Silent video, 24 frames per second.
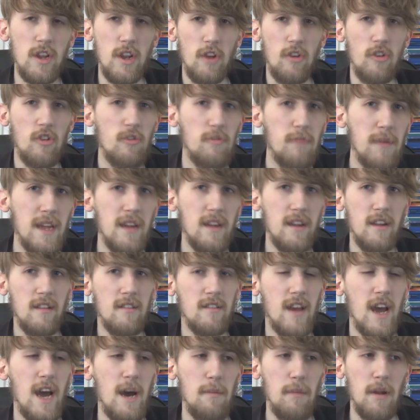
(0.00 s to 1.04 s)
know, speaking
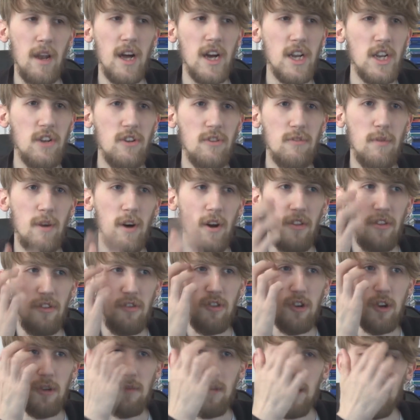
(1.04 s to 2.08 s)
to Emma like she's part of the
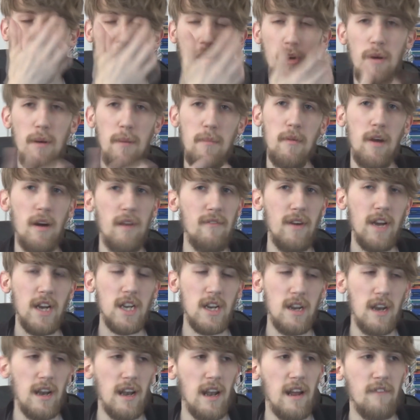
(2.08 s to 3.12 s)
group. And I know Emma
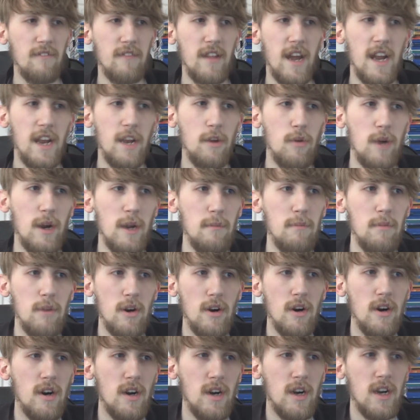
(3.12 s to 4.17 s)
eventually left anyway,
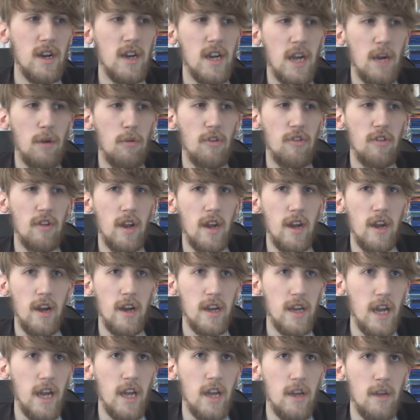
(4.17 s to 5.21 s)
but it wasn't like,
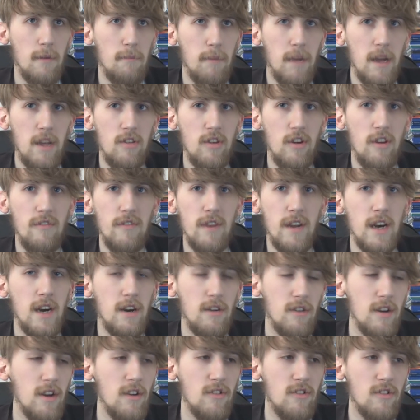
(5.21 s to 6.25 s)
okay, you can piss off
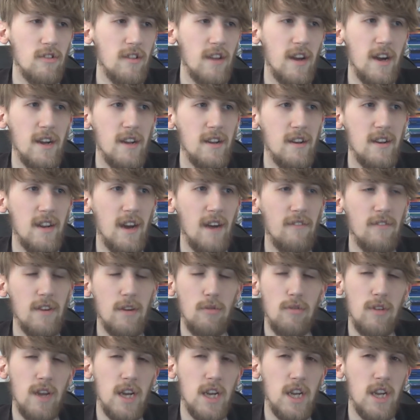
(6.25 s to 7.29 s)
now. It was just like, Daphne
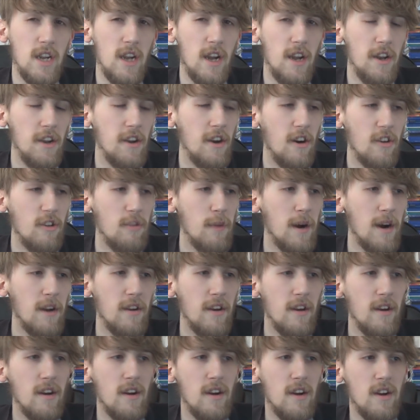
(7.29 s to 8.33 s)
was actually kind of nice about
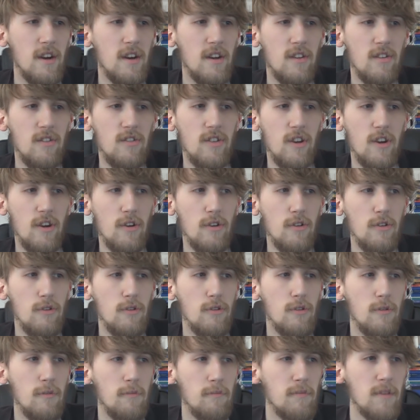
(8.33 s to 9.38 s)
it.
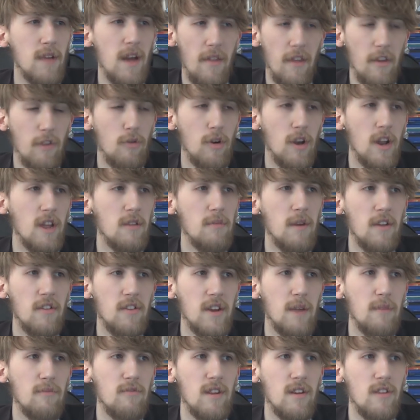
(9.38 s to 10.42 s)
So, yeah, that's what I liked about
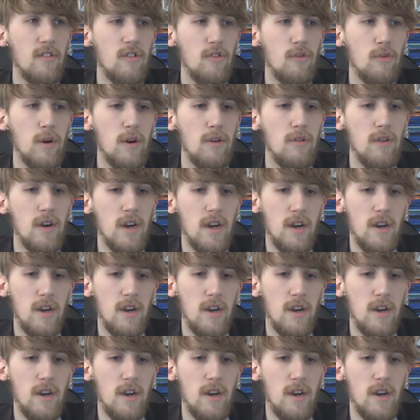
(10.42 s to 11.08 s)
Skam France as well.